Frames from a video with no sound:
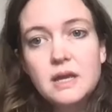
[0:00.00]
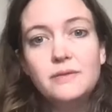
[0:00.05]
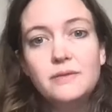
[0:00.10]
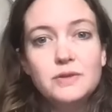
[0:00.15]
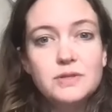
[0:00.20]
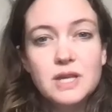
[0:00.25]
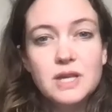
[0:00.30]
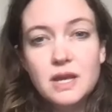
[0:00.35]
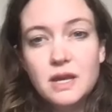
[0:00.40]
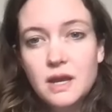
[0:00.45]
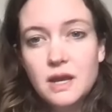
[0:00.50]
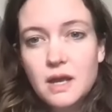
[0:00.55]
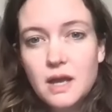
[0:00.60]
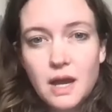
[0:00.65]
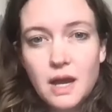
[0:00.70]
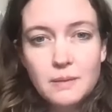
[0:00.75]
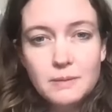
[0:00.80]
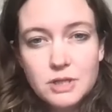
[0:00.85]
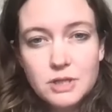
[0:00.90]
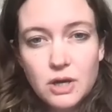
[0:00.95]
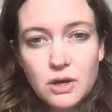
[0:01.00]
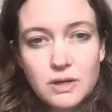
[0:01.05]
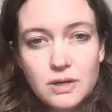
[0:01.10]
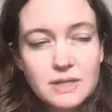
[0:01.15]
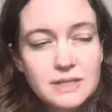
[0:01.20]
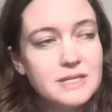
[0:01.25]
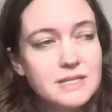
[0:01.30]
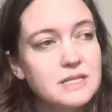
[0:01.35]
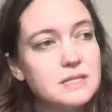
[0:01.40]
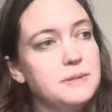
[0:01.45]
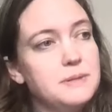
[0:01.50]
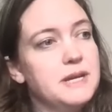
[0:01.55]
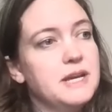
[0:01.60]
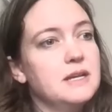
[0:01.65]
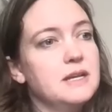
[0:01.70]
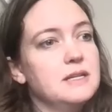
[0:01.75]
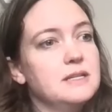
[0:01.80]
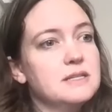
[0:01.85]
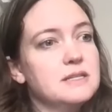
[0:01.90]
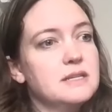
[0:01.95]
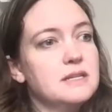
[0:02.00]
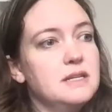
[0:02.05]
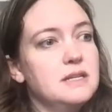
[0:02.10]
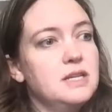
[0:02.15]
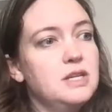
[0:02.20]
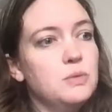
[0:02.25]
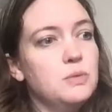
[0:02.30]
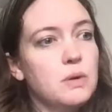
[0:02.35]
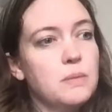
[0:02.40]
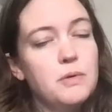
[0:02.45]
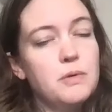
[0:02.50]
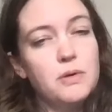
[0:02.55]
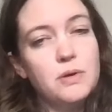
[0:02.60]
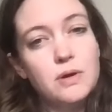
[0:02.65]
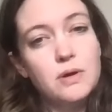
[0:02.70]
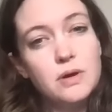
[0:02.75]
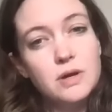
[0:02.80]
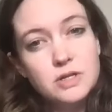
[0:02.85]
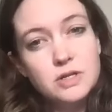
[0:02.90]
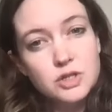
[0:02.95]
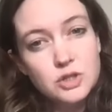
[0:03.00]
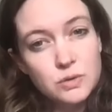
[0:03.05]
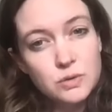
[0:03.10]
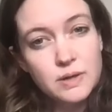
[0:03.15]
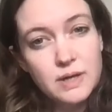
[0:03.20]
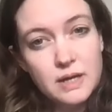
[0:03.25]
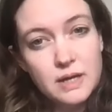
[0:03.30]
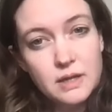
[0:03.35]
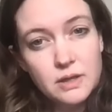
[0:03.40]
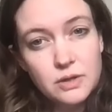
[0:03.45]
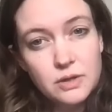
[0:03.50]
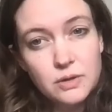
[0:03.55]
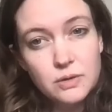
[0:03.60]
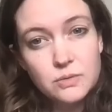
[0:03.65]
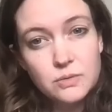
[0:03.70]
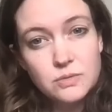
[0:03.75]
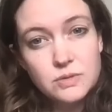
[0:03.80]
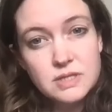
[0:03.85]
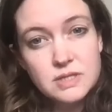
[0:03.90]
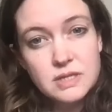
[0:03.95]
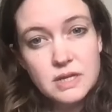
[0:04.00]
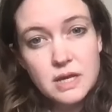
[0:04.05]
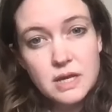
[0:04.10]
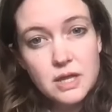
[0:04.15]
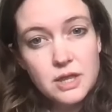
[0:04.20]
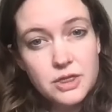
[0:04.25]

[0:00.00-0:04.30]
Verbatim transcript: if you say i'm a taurus it's because you were born during those